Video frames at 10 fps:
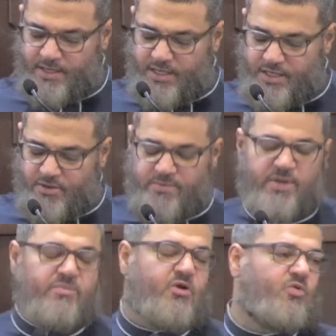
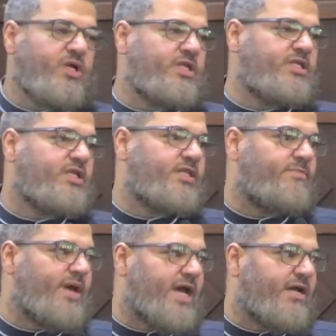Remember when the
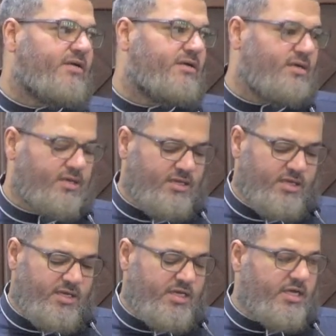man,
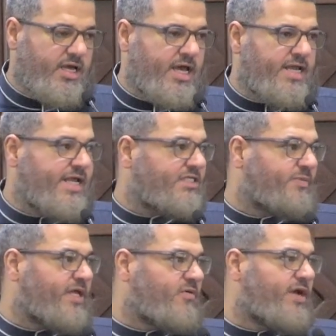and that's
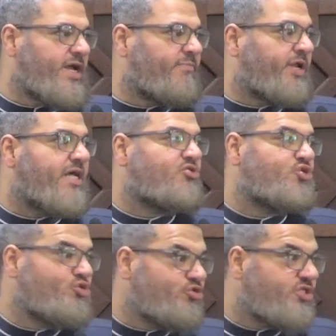by the way applied
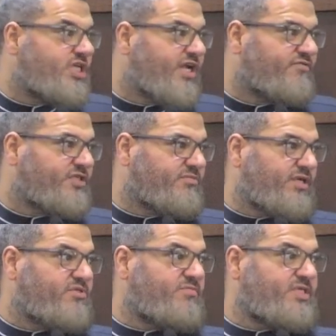to yourself.
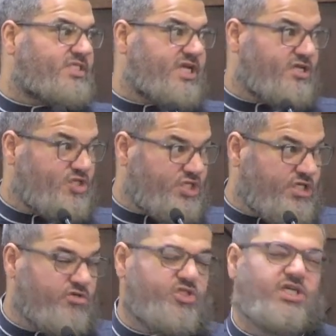Sometimes the mistake you
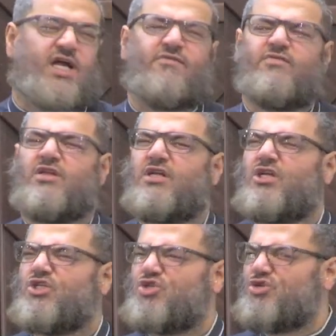see yourself,
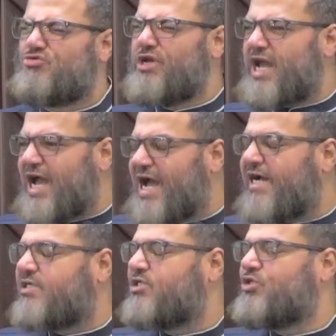so you
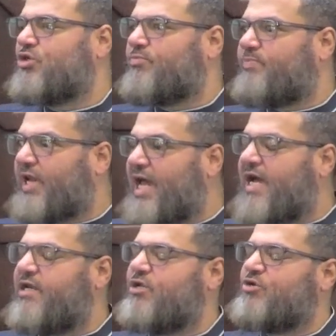react, you don't
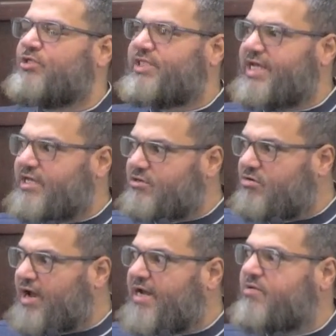plan, you don't take it
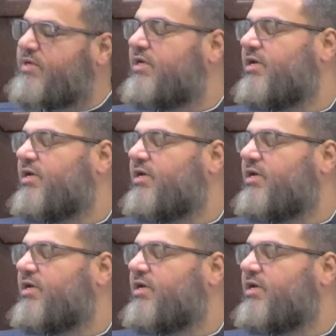graduate.